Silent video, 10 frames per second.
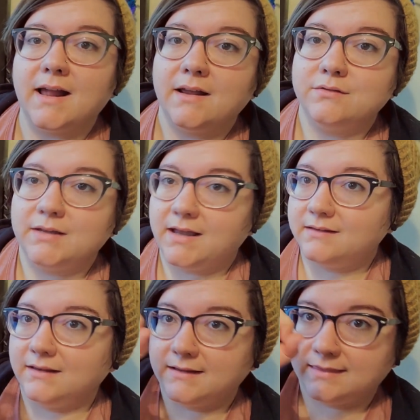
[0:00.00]
I only
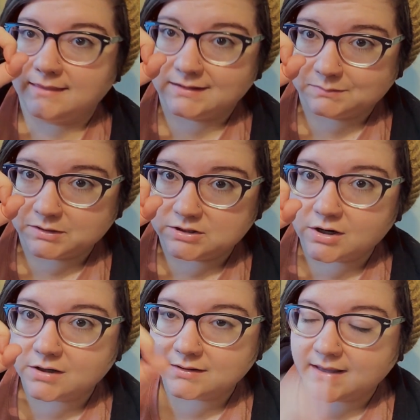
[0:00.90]
had like this much
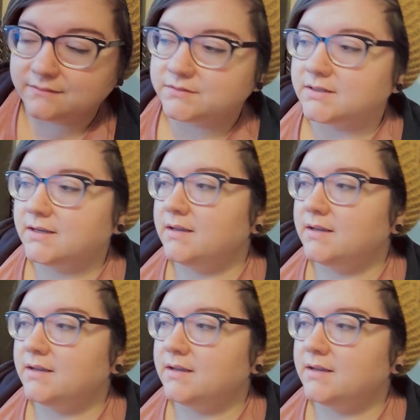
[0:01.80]
yarn left.